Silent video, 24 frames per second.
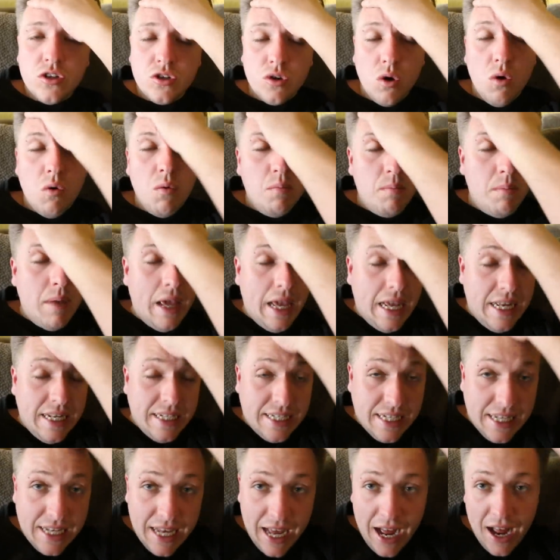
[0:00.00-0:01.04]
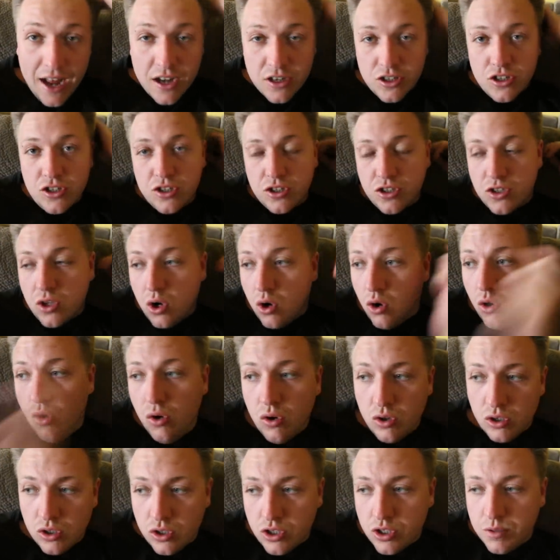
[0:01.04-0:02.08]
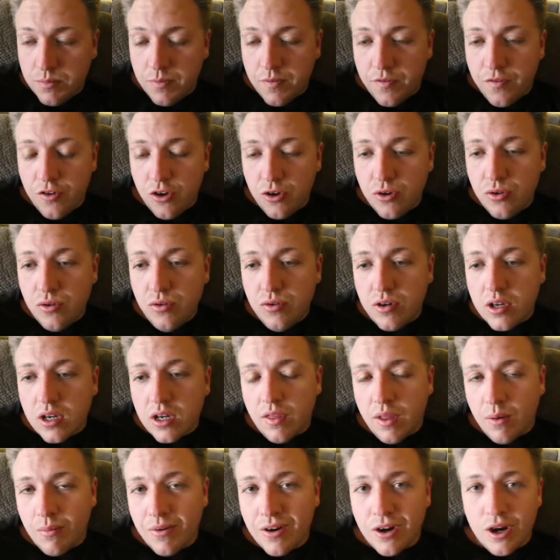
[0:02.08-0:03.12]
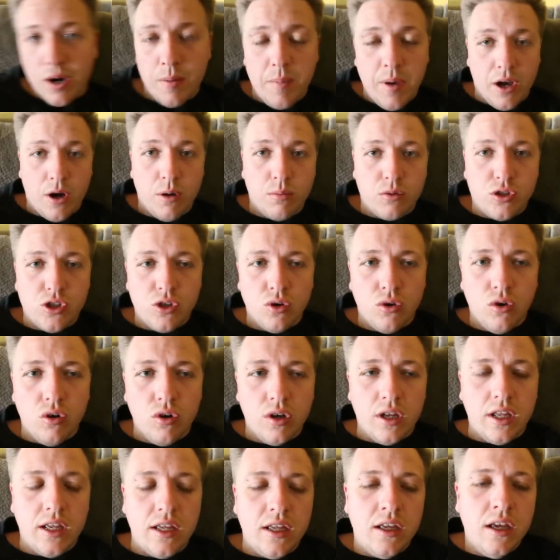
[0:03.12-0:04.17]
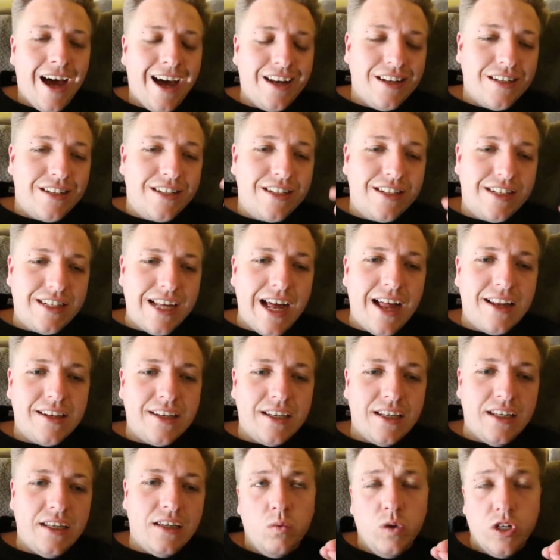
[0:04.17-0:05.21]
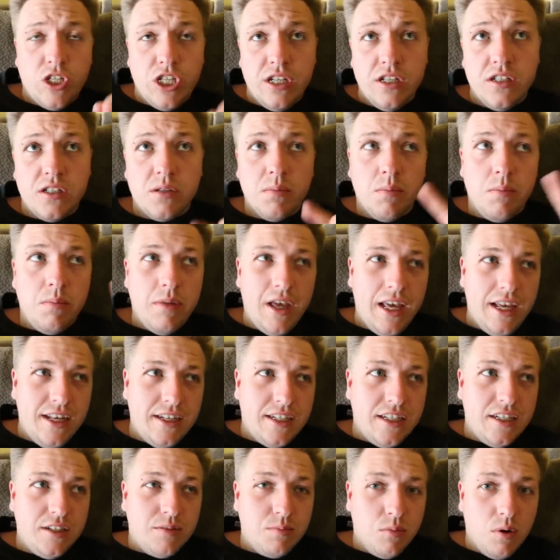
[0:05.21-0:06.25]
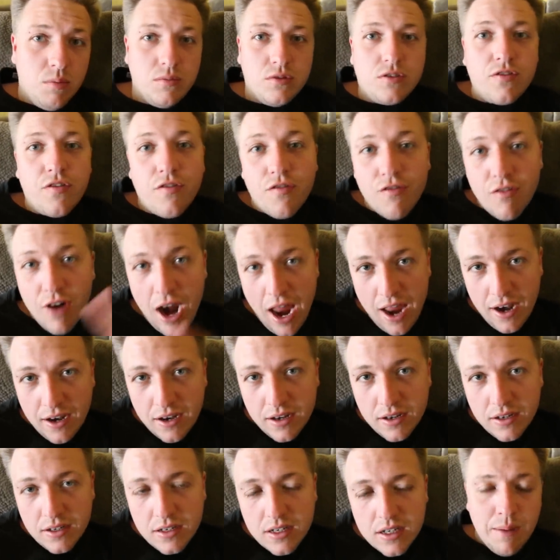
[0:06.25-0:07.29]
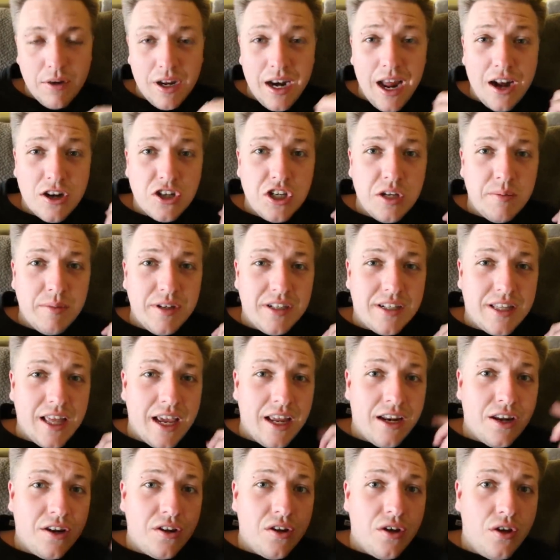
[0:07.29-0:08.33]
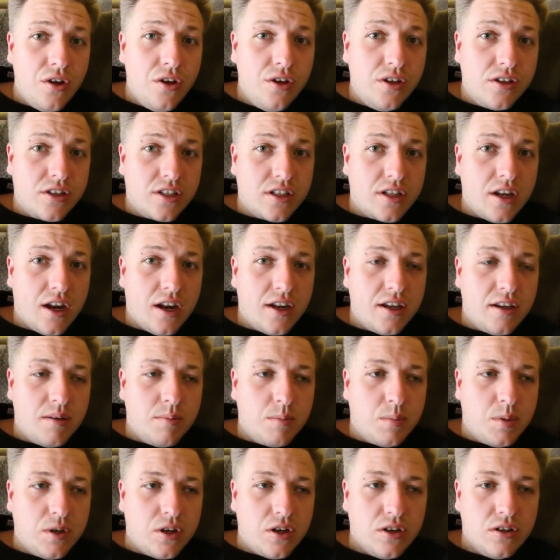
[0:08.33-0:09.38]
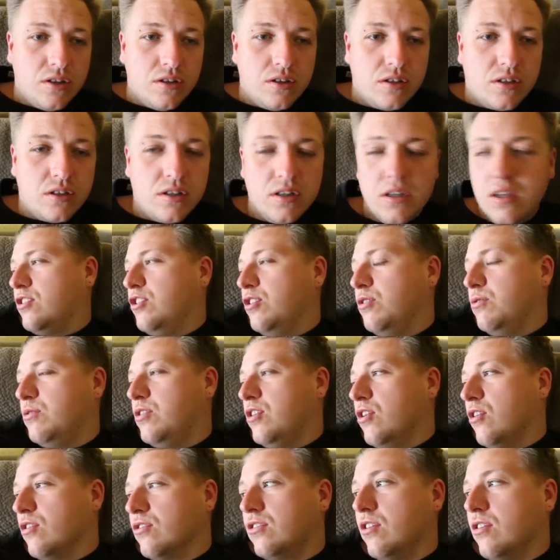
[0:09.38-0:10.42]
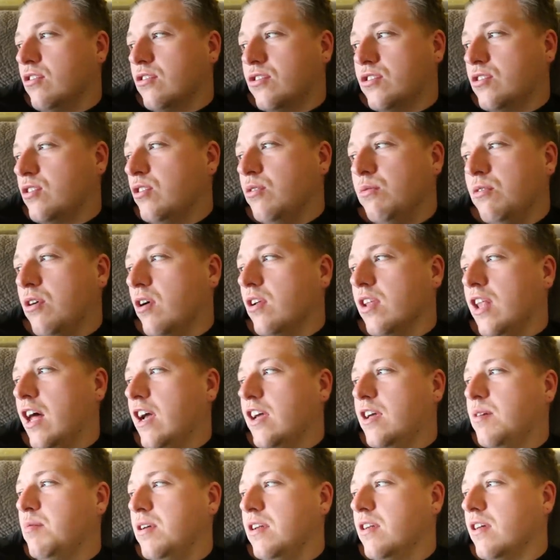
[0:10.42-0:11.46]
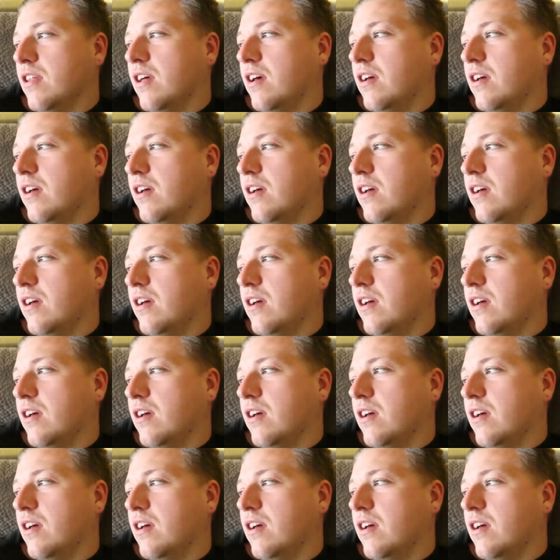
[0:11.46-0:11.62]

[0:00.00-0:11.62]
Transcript: So Maisie has just ordered some food that we're gonna pick up shortly, and Sally, which is Maisie's mum's friend, I'm gonna actually be staying in hers tonight because, dude, your dogs do not like me, do